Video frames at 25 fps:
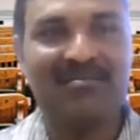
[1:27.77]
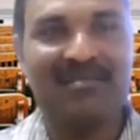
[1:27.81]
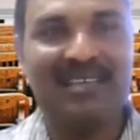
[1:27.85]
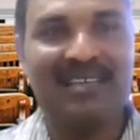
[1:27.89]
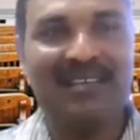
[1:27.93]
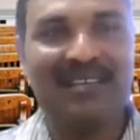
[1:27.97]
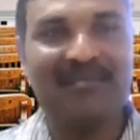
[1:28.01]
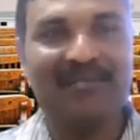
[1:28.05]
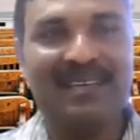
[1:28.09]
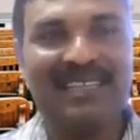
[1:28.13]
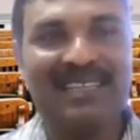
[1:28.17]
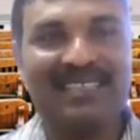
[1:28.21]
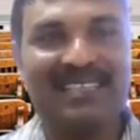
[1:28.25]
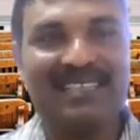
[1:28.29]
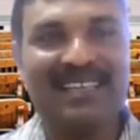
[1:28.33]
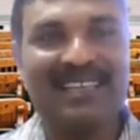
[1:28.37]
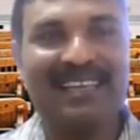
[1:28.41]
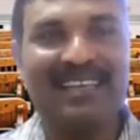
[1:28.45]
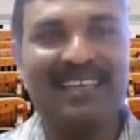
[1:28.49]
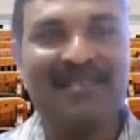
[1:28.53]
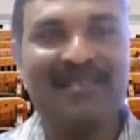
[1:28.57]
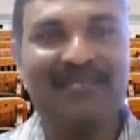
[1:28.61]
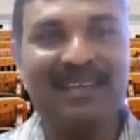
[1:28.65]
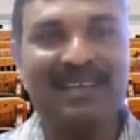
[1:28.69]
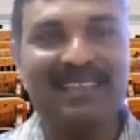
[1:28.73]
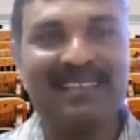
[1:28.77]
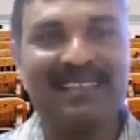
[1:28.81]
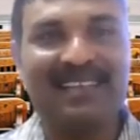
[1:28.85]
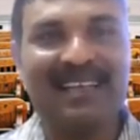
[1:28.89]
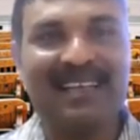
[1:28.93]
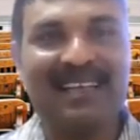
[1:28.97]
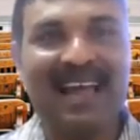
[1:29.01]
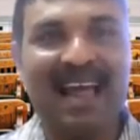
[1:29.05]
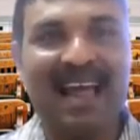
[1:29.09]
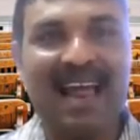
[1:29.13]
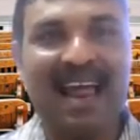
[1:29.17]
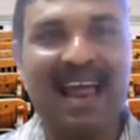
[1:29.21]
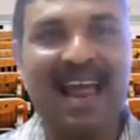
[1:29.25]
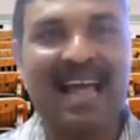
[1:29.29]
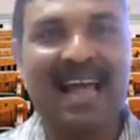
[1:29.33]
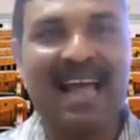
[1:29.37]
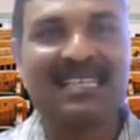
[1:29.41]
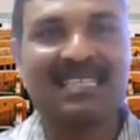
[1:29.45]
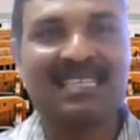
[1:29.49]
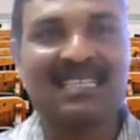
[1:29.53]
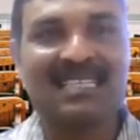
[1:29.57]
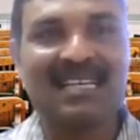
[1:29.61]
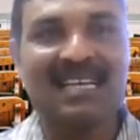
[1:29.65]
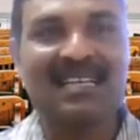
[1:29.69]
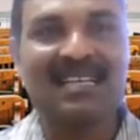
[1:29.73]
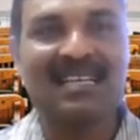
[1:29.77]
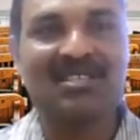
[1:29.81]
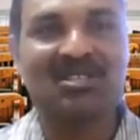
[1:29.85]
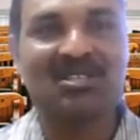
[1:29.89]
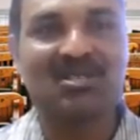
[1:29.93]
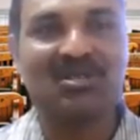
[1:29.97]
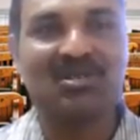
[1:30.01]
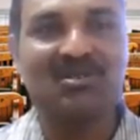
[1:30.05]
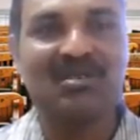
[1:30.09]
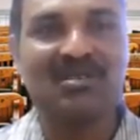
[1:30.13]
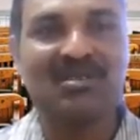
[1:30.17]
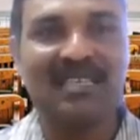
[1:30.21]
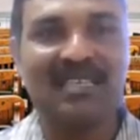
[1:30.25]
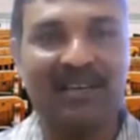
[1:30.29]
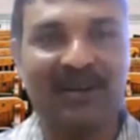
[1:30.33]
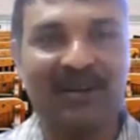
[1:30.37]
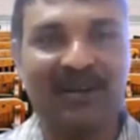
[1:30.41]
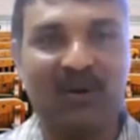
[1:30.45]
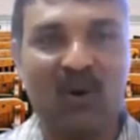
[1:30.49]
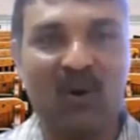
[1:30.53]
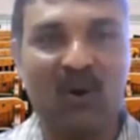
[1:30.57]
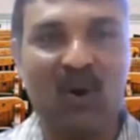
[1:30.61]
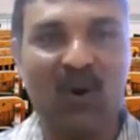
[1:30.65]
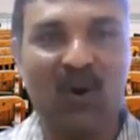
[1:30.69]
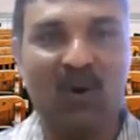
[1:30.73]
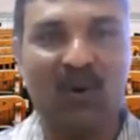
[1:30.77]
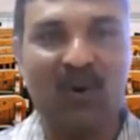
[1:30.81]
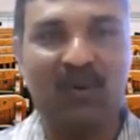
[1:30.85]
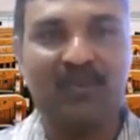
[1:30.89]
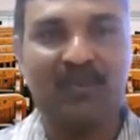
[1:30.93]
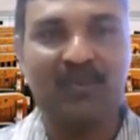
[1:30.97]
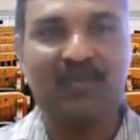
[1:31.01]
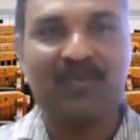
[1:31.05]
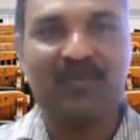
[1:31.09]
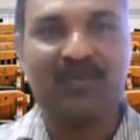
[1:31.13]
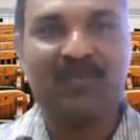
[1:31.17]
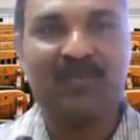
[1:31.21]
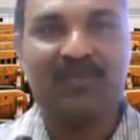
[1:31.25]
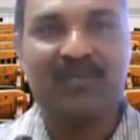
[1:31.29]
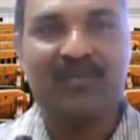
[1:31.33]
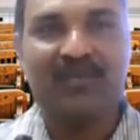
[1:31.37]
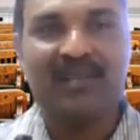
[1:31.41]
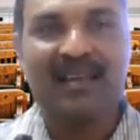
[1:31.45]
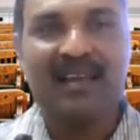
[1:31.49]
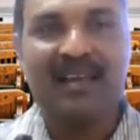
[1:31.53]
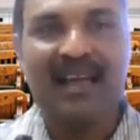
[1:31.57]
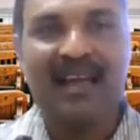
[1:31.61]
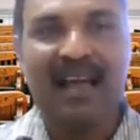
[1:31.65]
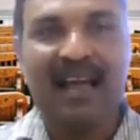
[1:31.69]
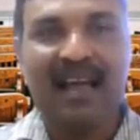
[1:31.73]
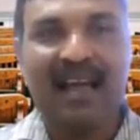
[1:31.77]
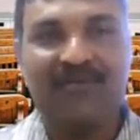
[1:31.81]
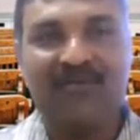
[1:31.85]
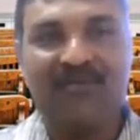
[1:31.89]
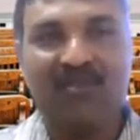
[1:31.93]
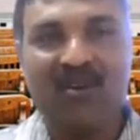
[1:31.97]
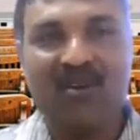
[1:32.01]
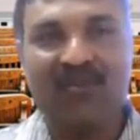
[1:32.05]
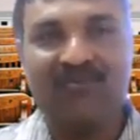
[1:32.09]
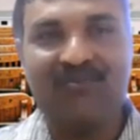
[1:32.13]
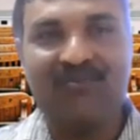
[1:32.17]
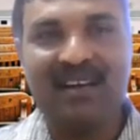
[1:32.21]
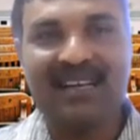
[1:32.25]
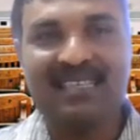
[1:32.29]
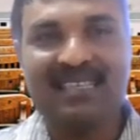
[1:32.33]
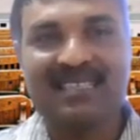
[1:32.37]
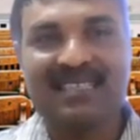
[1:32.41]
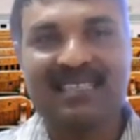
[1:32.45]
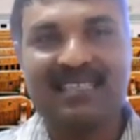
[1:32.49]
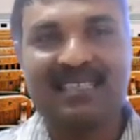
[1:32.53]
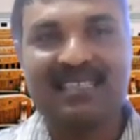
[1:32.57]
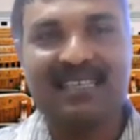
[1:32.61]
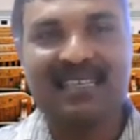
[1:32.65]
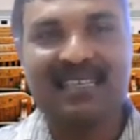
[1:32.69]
That means limit x tends to 0. F of x